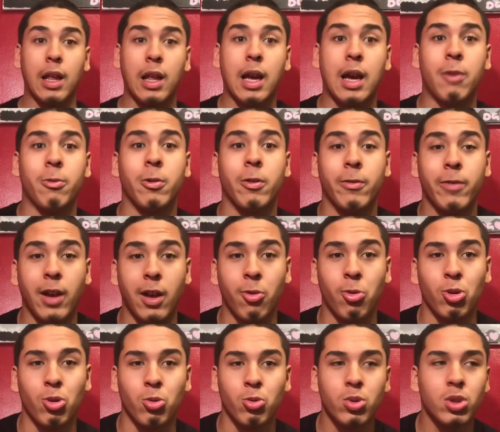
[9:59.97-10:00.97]
I want to fight
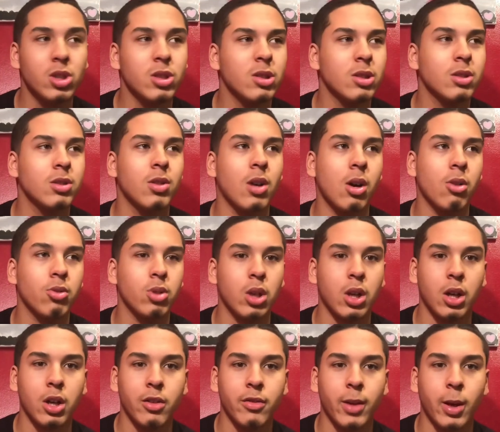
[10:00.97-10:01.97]
with one. So I was
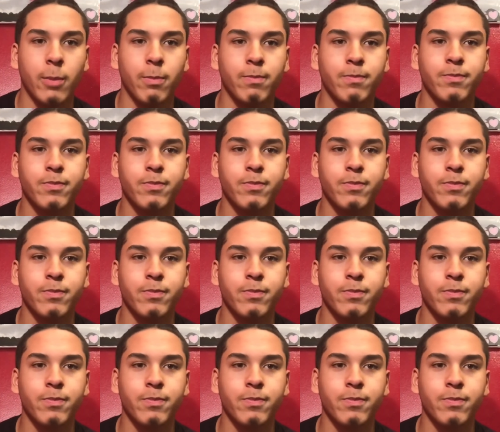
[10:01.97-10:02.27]
like, alright.